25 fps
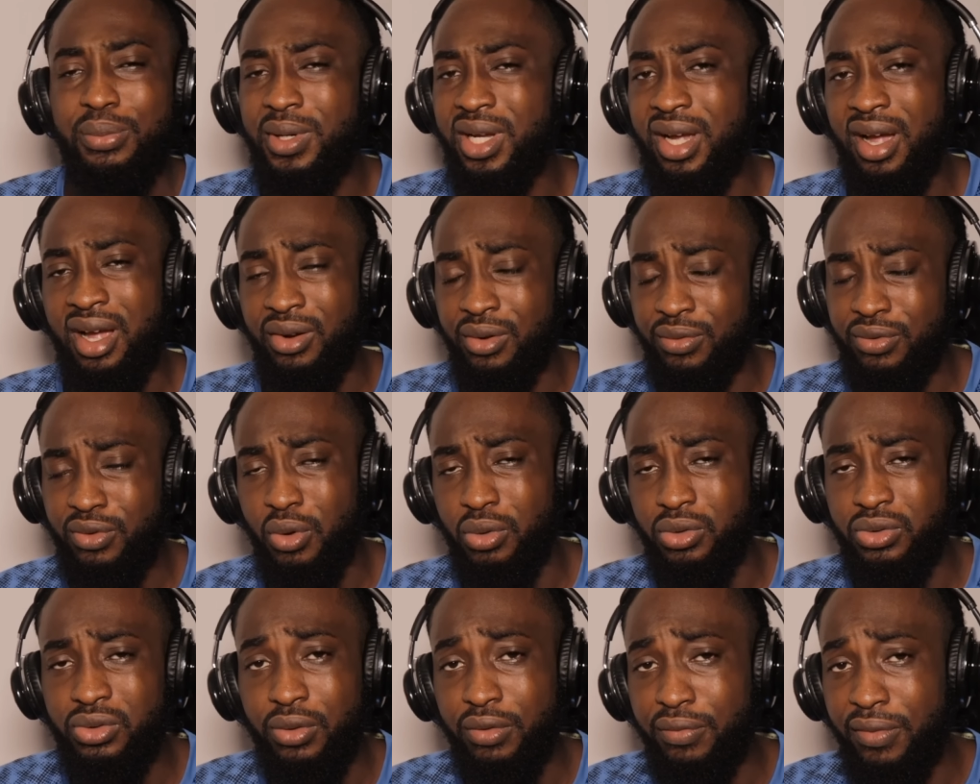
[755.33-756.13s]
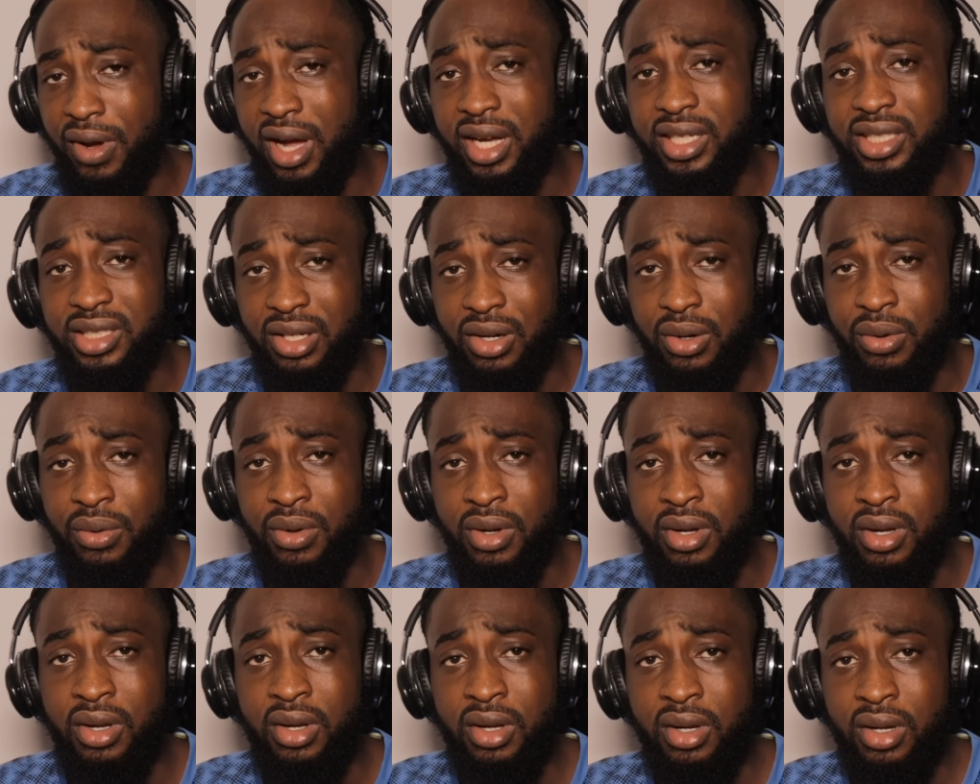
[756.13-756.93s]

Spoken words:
to be kind of controversial.